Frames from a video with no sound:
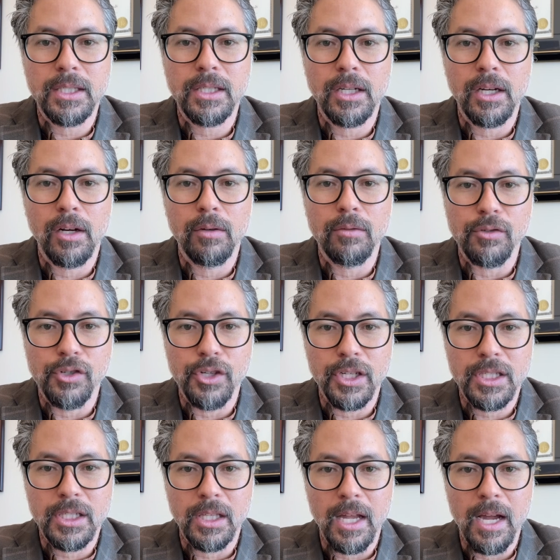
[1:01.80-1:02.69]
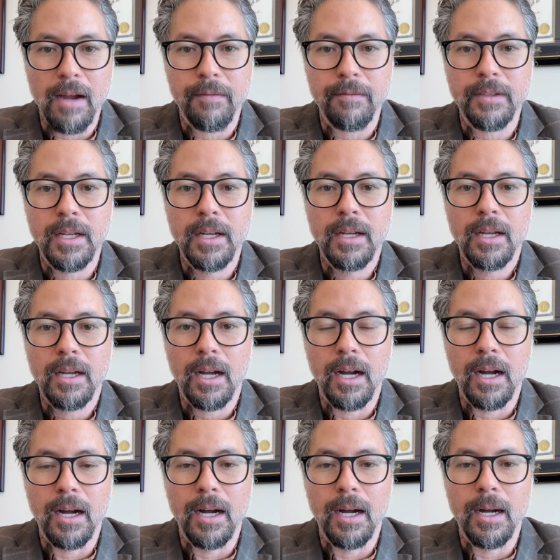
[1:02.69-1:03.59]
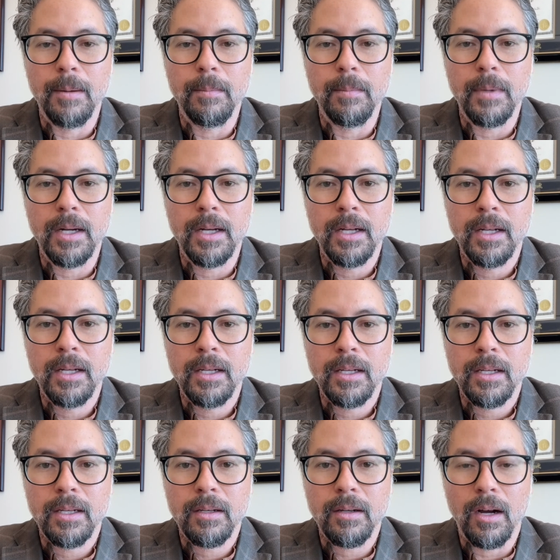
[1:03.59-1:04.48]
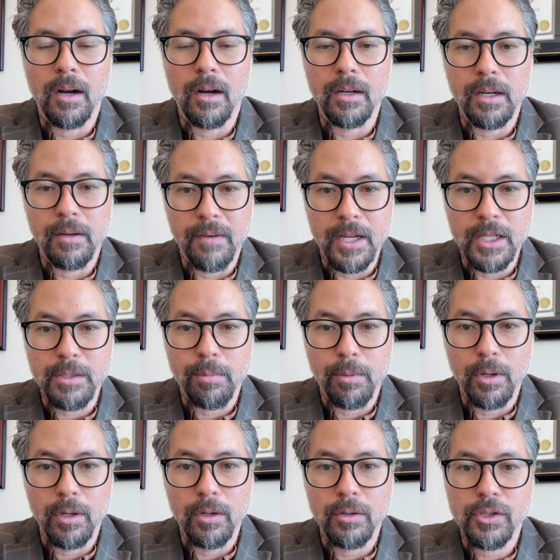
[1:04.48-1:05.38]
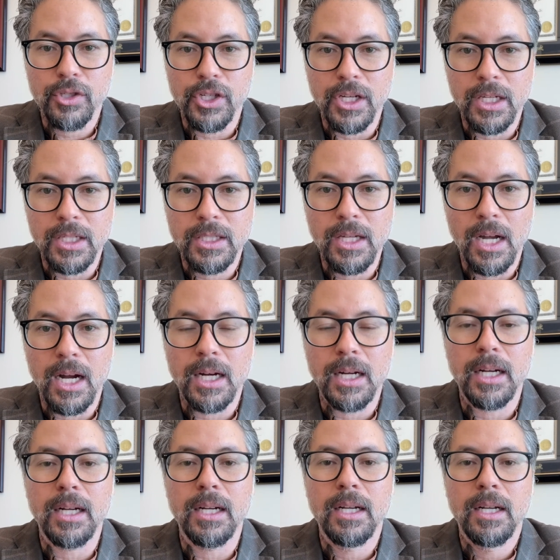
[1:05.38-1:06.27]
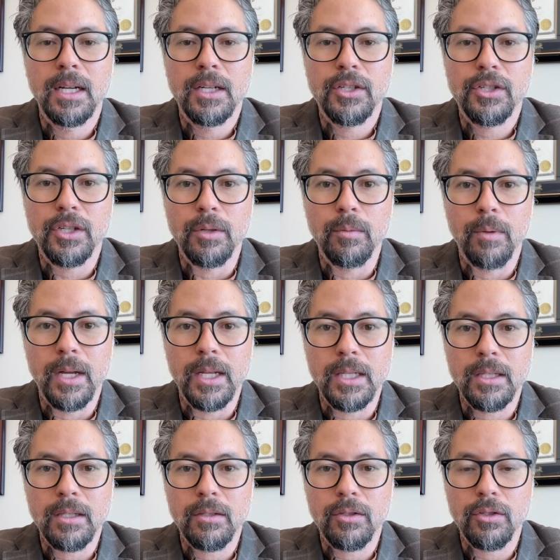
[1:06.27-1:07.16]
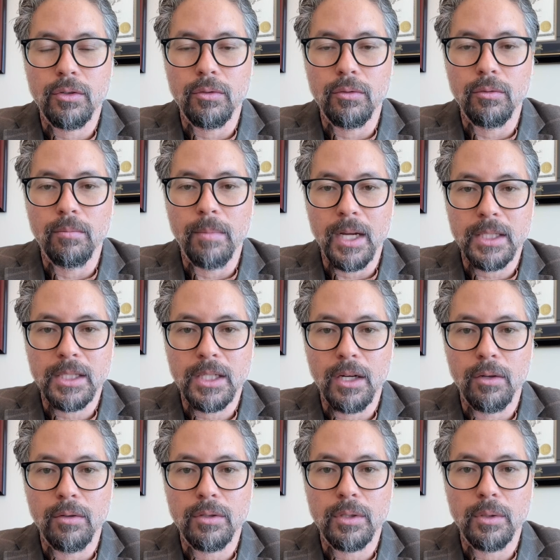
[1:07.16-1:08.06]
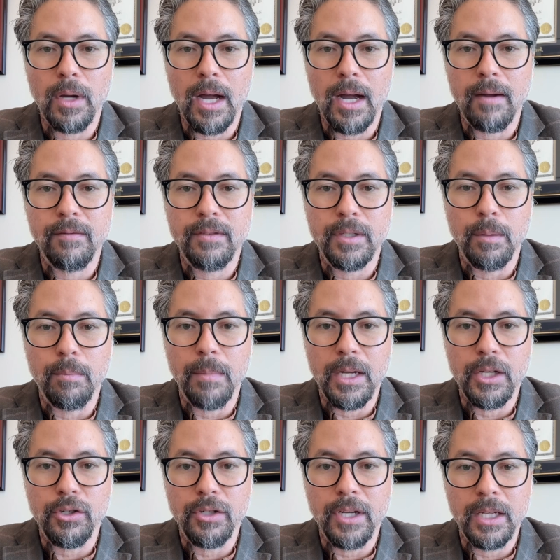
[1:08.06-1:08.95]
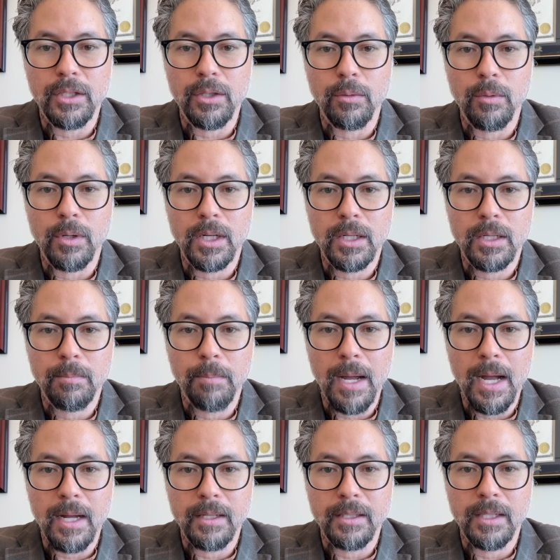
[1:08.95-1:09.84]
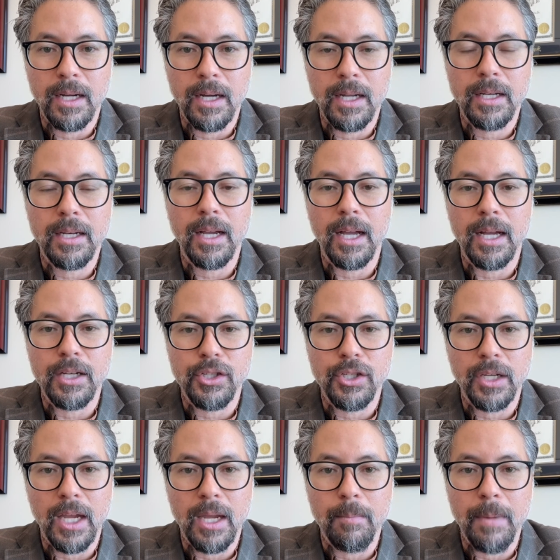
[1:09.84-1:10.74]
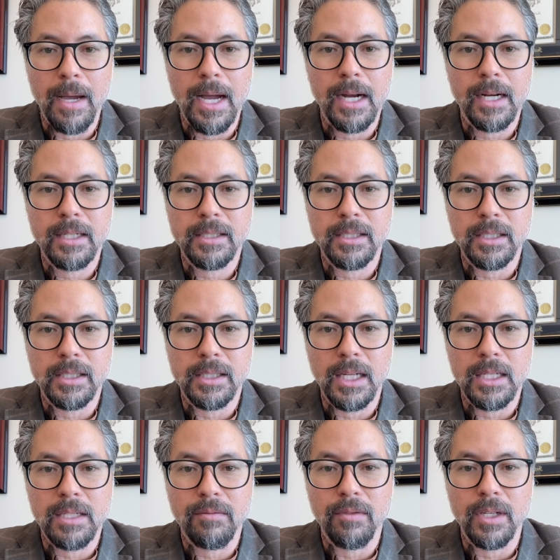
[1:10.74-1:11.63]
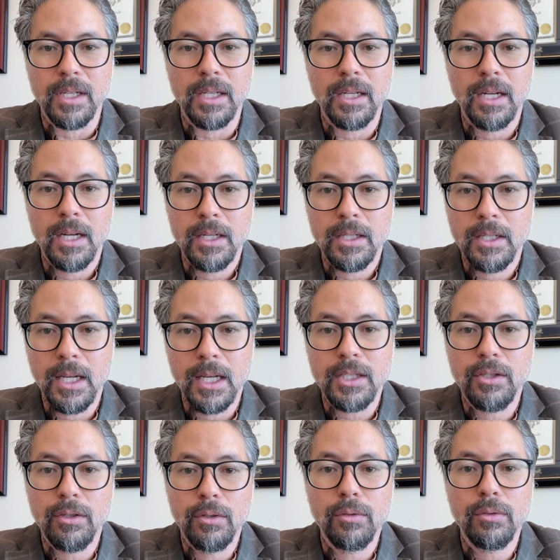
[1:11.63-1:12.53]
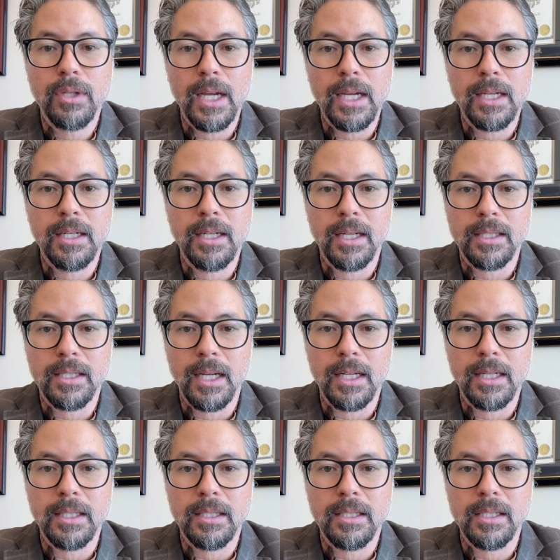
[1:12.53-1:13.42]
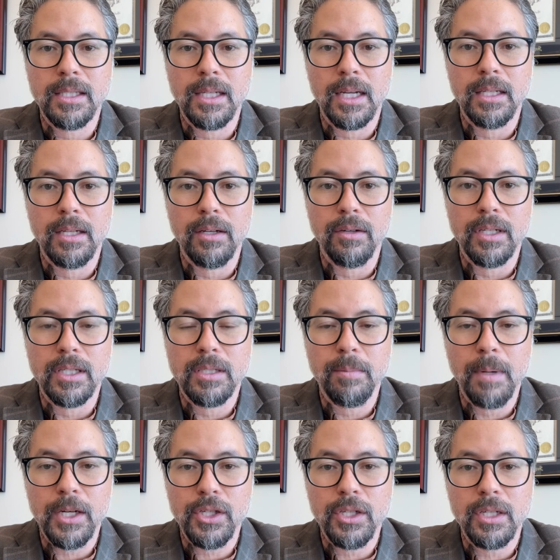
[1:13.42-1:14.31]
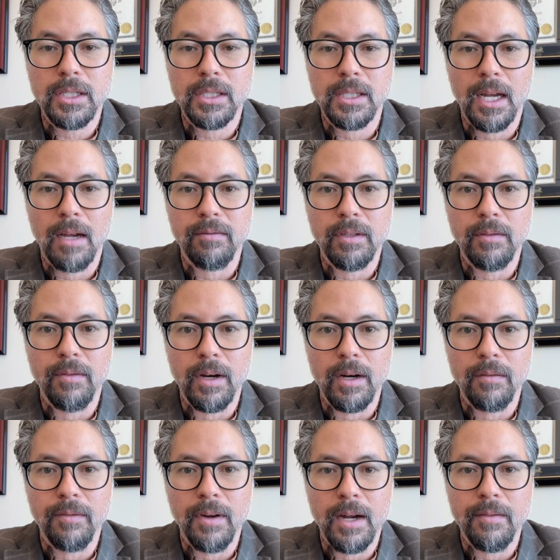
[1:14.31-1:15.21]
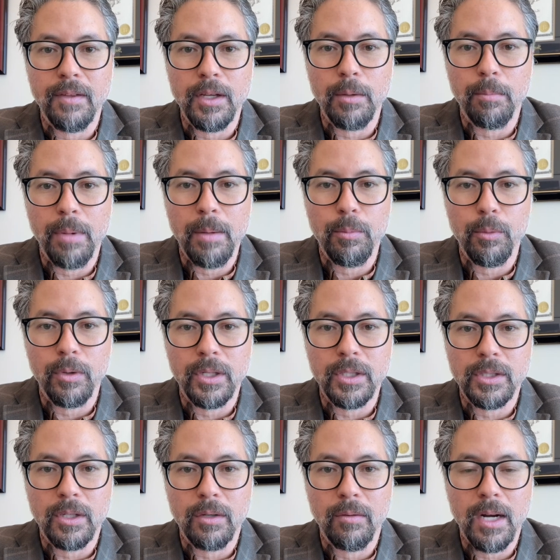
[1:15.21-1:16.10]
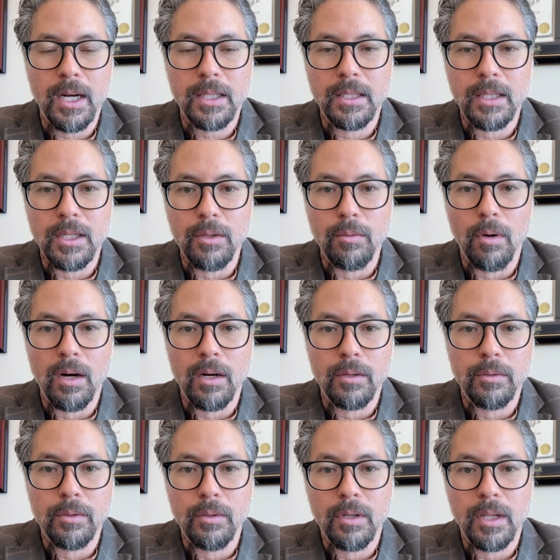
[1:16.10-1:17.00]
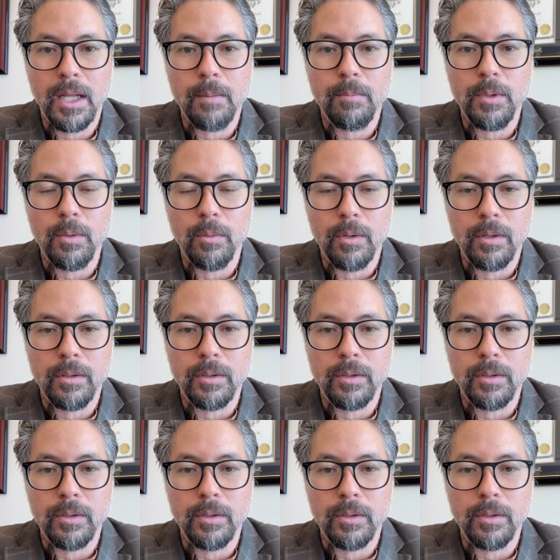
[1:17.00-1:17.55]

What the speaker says: ago just left on advanced parole. She has DACA. She went to Mexico to have some major dental work done, and she came back successfully. Yes, you do get taken to secondary inspection because they have to verify that your paperwork is correct and that you are who you claim you